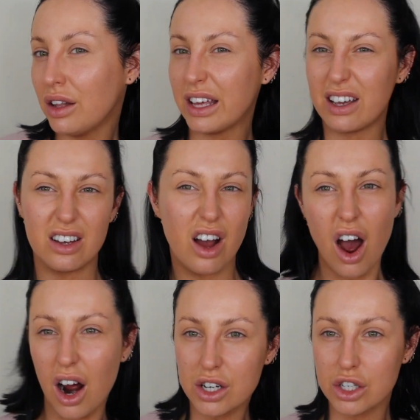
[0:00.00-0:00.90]
like
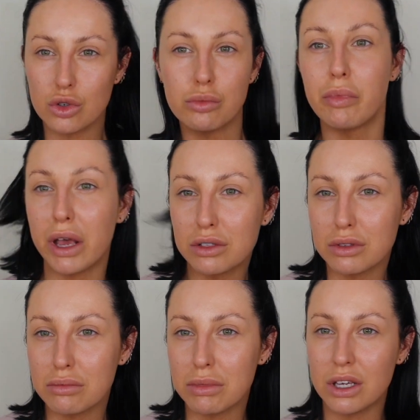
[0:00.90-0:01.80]
harder, don't mess
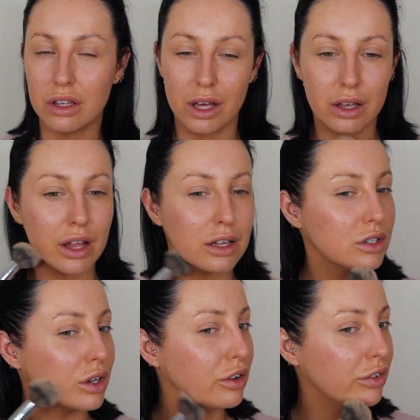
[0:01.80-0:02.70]
with me, like that
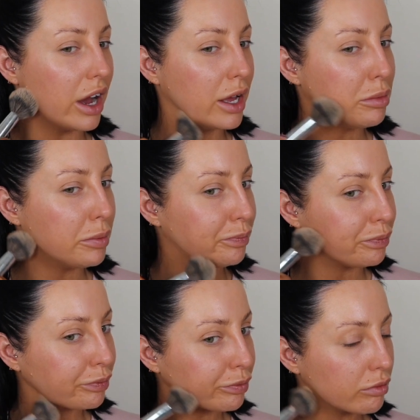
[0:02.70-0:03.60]
sort of vibe.
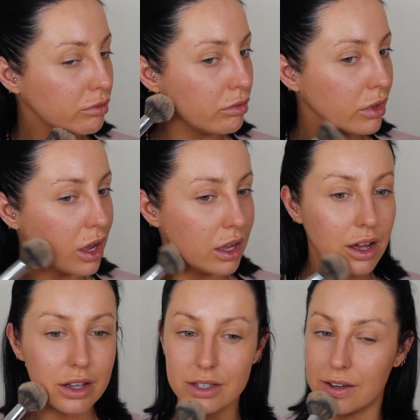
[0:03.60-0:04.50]
And
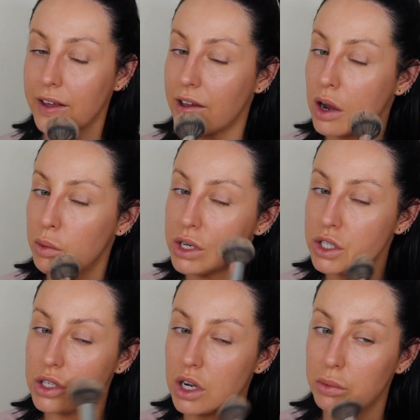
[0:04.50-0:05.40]
actually I
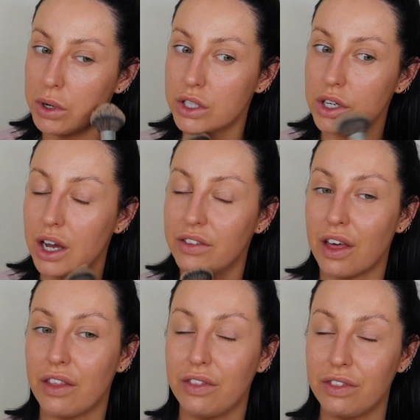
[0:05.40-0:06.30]
wish
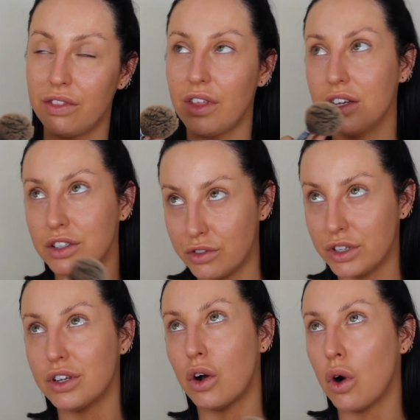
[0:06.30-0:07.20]
that as a
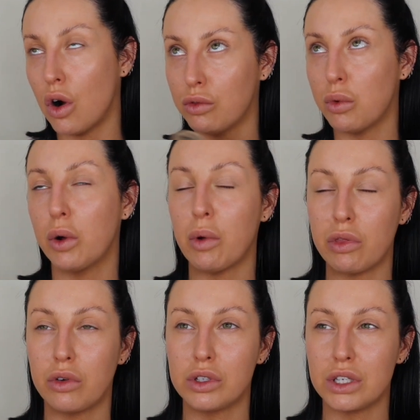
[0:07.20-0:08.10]
result of what I
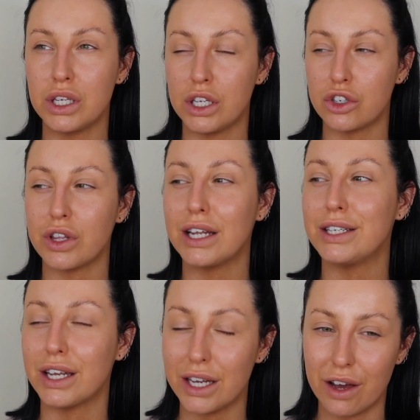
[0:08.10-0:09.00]
went through as a teenager that I
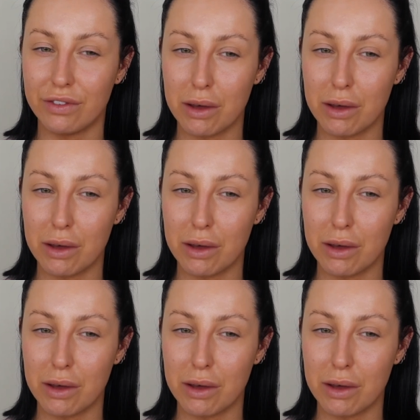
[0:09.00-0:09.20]
didn't have